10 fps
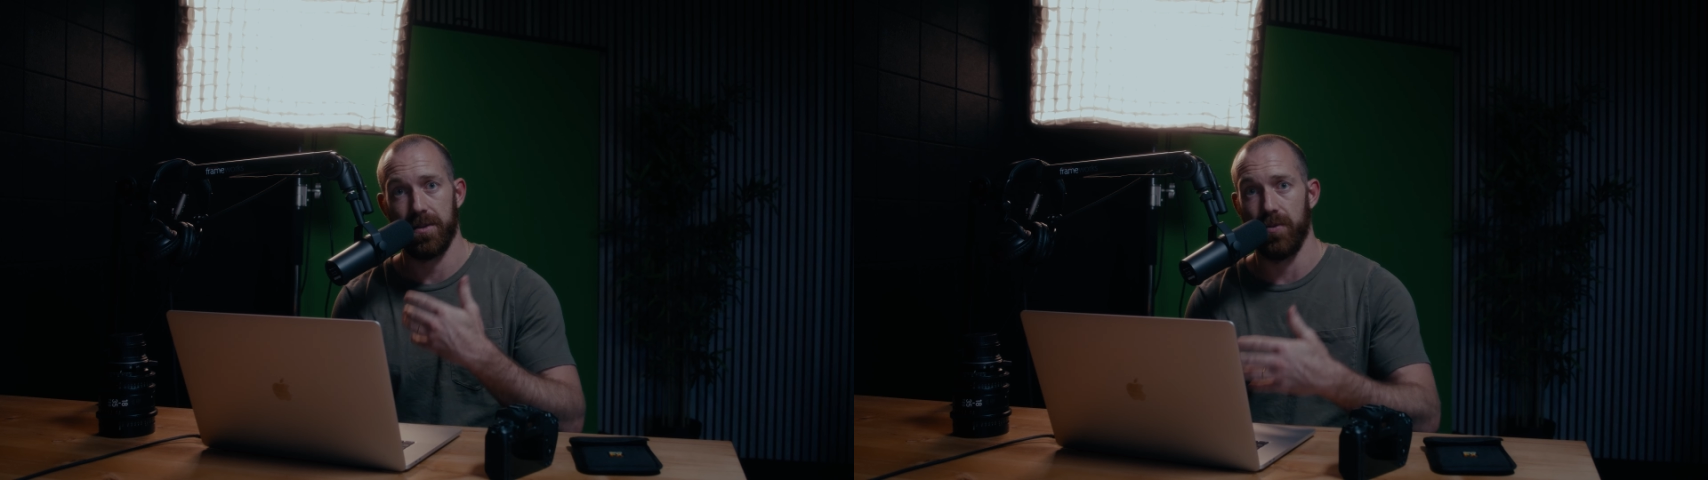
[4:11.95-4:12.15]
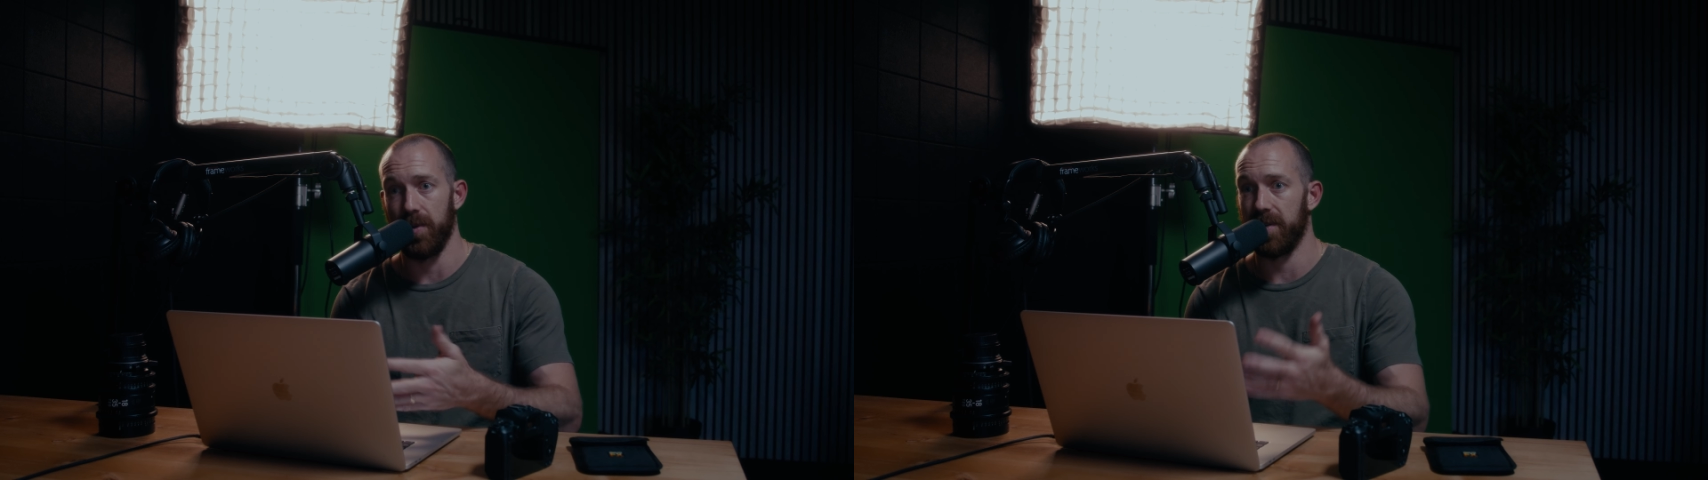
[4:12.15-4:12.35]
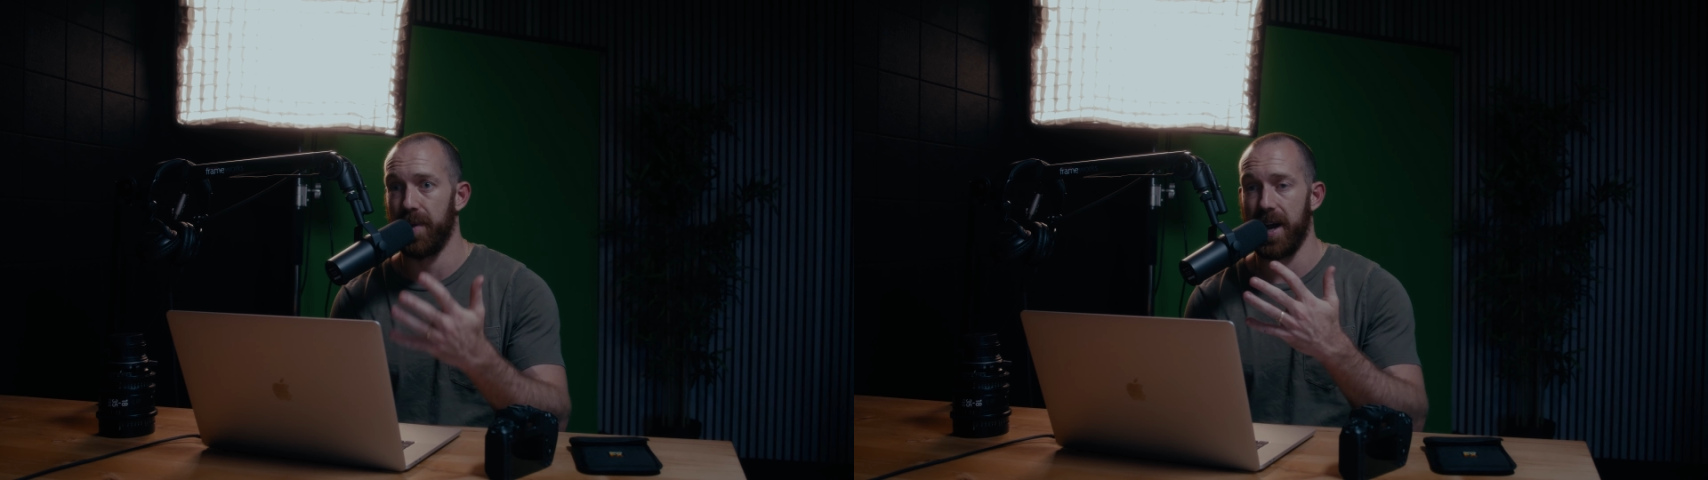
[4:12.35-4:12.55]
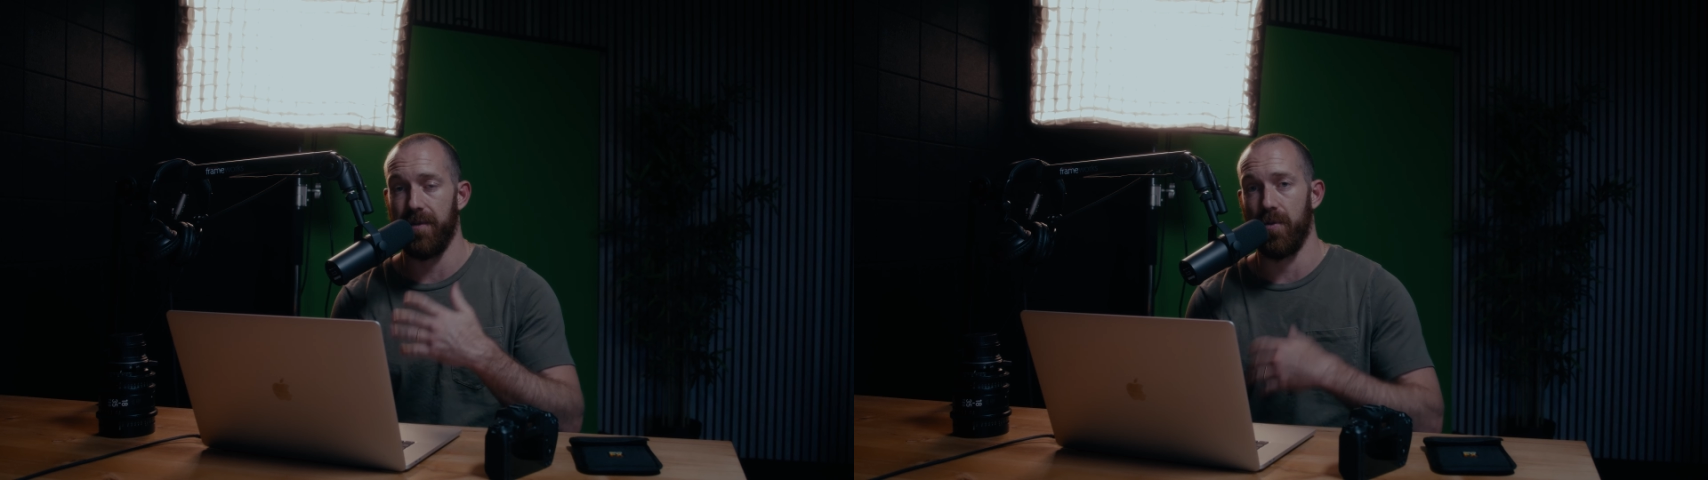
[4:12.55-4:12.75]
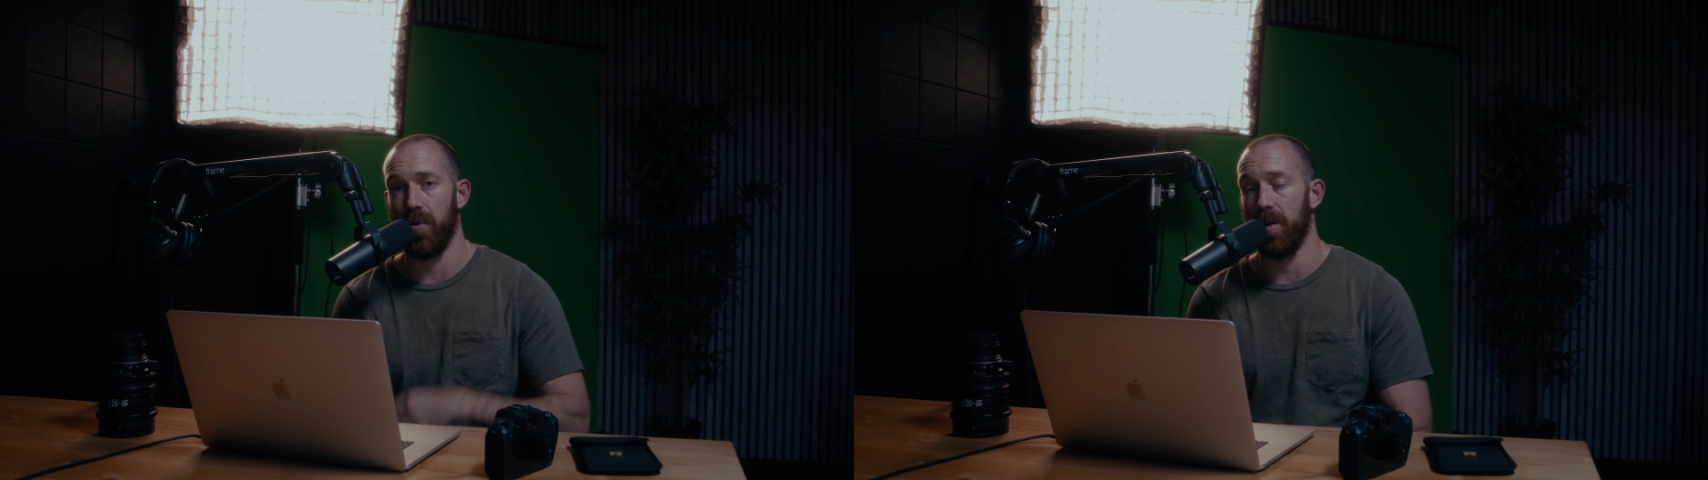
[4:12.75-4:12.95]
through this
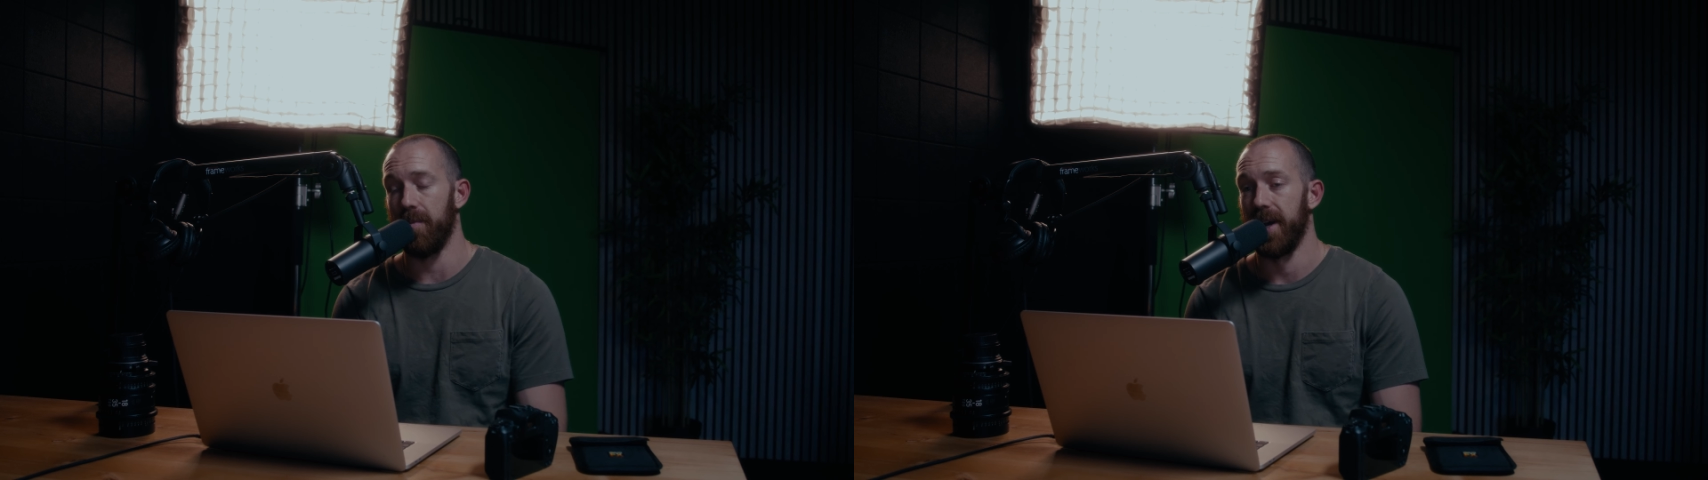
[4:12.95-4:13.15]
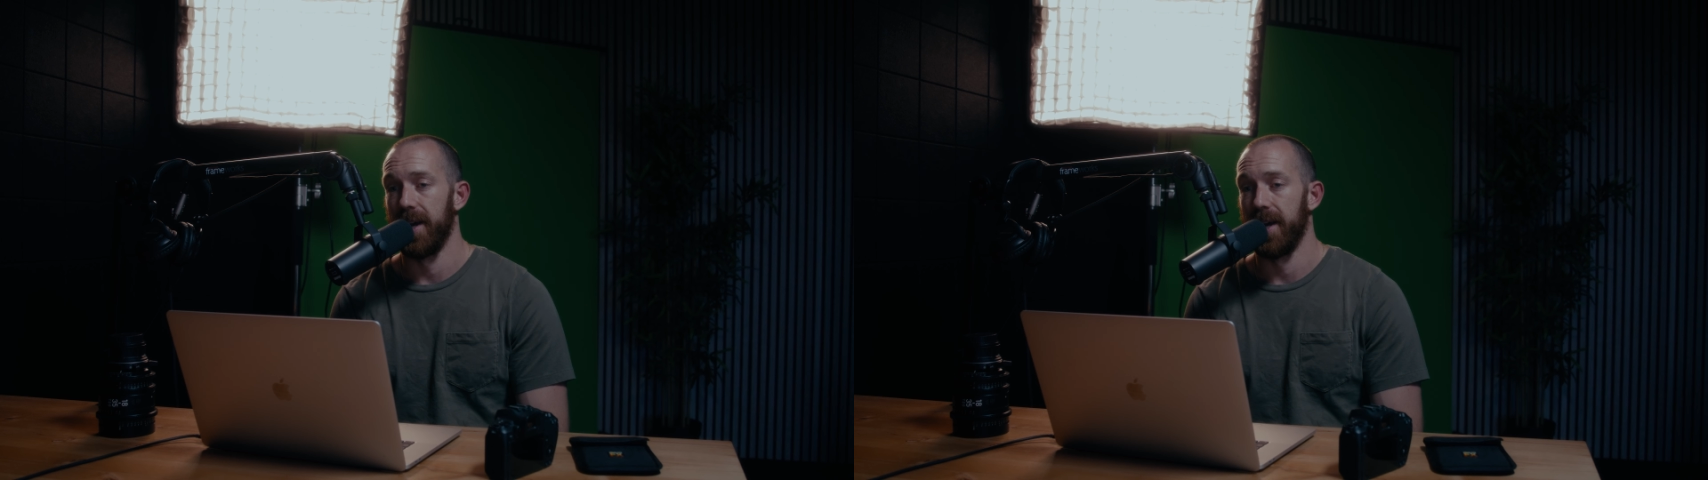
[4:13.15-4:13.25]
platform,